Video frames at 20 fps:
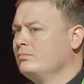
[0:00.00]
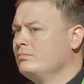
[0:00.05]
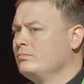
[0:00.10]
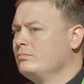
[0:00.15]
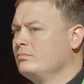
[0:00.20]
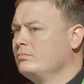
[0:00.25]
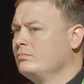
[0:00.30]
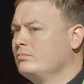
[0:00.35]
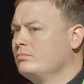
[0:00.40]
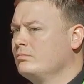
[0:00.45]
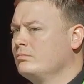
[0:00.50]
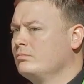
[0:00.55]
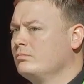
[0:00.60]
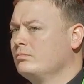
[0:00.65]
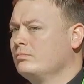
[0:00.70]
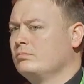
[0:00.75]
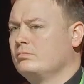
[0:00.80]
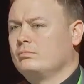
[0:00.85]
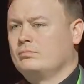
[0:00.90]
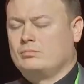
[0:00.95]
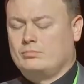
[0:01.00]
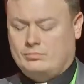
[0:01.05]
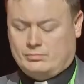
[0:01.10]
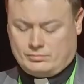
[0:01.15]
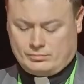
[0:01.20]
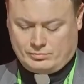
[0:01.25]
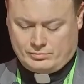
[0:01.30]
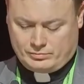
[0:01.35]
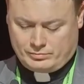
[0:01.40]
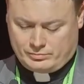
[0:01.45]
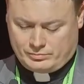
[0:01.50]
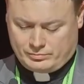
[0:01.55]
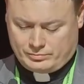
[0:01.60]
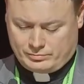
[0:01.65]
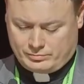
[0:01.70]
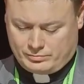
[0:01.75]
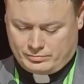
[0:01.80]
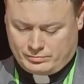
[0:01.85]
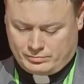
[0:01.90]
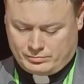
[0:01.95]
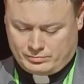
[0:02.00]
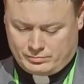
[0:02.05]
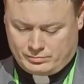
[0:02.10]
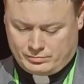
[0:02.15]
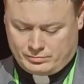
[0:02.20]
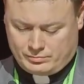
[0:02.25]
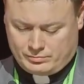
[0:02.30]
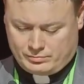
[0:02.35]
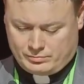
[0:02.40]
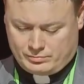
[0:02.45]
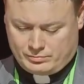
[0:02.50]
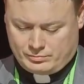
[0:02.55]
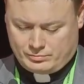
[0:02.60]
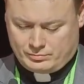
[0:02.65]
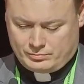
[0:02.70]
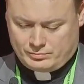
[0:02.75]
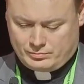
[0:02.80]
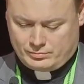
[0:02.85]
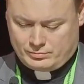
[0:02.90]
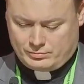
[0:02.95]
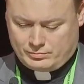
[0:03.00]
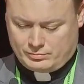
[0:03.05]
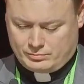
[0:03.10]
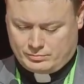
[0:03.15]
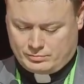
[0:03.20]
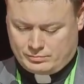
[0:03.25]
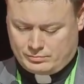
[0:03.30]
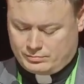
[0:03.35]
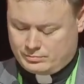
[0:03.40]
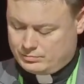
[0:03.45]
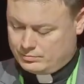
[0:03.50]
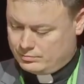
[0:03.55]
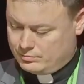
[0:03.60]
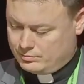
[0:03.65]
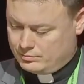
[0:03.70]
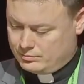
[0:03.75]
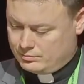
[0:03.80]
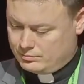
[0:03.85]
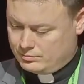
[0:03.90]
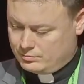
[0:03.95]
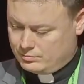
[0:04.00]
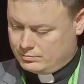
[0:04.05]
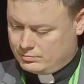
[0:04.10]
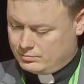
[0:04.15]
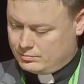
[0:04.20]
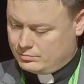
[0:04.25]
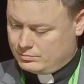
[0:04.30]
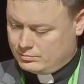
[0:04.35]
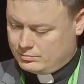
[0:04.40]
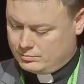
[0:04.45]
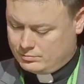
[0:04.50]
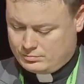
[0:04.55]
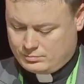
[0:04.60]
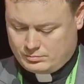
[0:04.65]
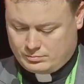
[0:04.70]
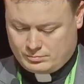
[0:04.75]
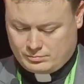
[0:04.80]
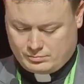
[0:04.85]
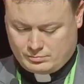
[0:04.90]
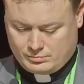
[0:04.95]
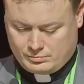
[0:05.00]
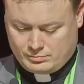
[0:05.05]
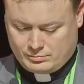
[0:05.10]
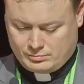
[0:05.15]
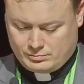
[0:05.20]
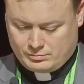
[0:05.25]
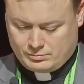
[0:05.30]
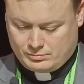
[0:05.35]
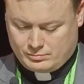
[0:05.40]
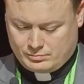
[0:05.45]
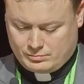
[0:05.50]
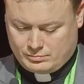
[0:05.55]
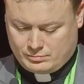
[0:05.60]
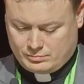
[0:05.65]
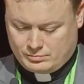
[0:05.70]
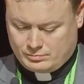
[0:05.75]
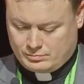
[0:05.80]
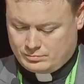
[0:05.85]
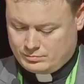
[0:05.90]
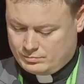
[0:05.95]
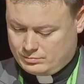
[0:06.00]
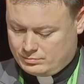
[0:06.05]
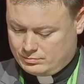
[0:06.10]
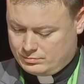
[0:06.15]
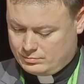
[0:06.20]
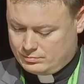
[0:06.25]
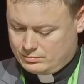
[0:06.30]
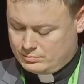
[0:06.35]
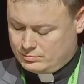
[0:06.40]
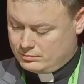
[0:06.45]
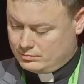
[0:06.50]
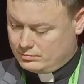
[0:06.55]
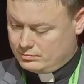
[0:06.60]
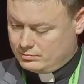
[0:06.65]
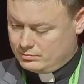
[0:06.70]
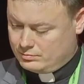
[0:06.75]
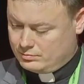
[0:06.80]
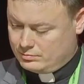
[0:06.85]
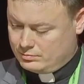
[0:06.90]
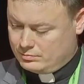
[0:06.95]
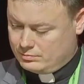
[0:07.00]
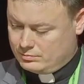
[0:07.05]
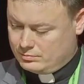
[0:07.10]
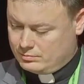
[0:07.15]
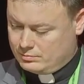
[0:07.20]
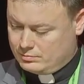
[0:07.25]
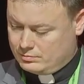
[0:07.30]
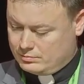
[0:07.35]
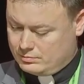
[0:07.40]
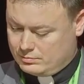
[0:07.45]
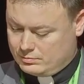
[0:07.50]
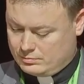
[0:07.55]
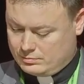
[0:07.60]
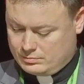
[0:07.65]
(no one is talking)